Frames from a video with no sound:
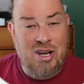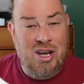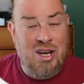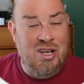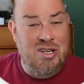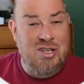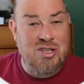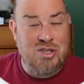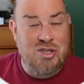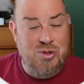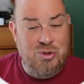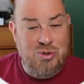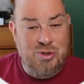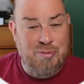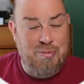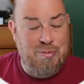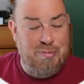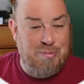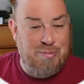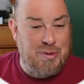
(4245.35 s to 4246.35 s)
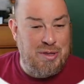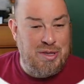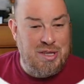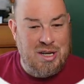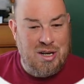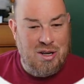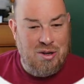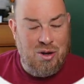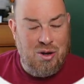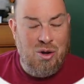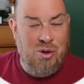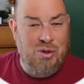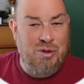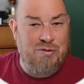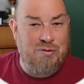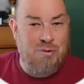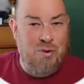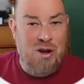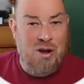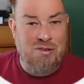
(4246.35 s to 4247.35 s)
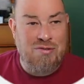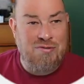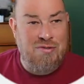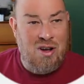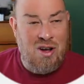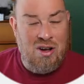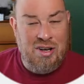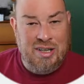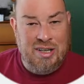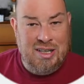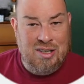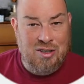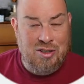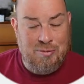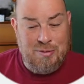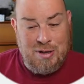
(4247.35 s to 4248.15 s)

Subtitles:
undo the, oh, the wall's fallen and killed them.